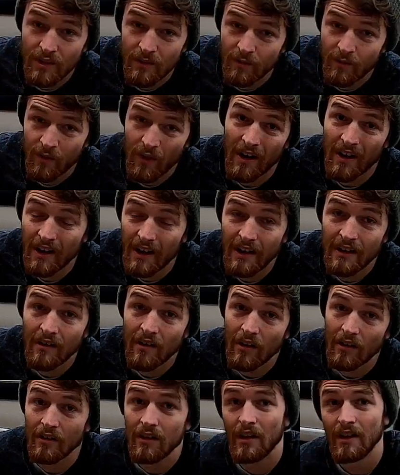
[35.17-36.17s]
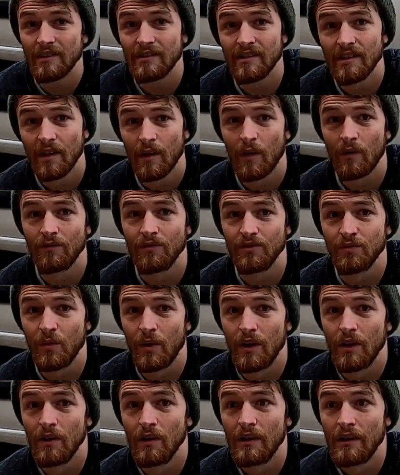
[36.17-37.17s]
and front end I'd like to get off as
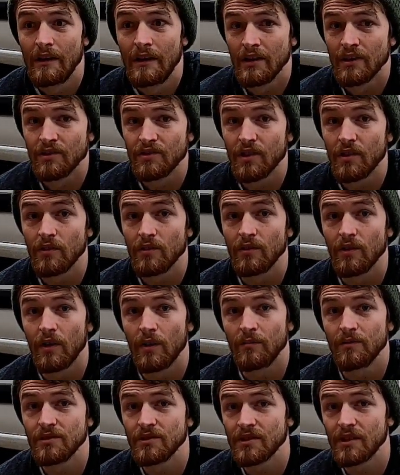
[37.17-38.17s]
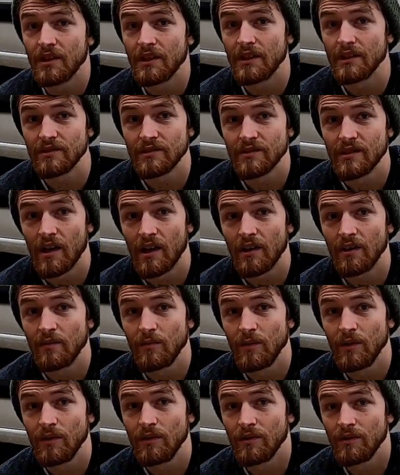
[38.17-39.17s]
well. So I'm just going to get
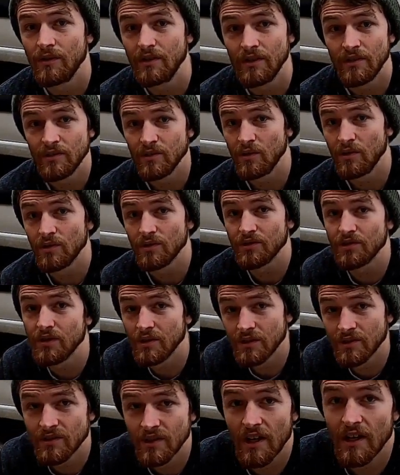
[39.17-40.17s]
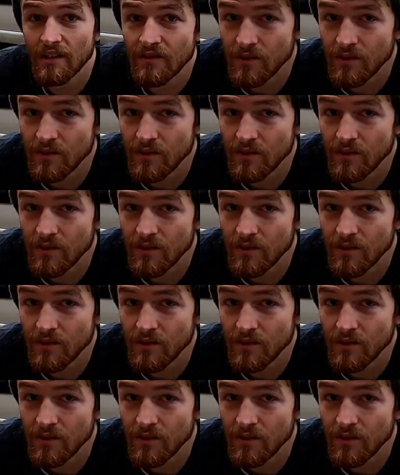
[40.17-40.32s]
started with the exhaust. Let's get